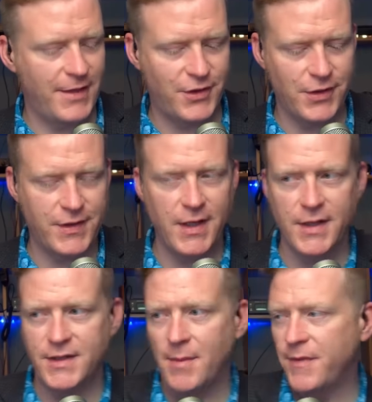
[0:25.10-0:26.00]
just uh,
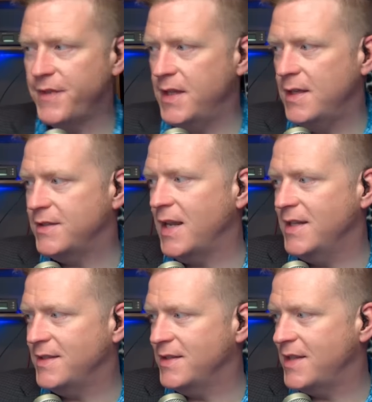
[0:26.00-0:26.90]
some of the uh,
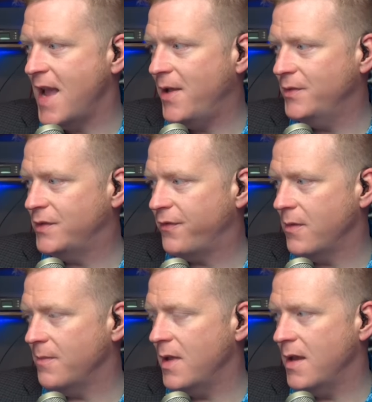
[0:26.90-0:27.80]
sights and sounds
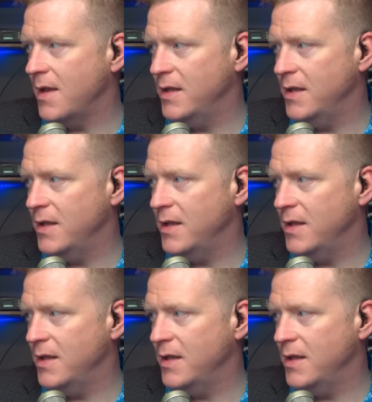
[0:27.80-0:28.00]
from uh,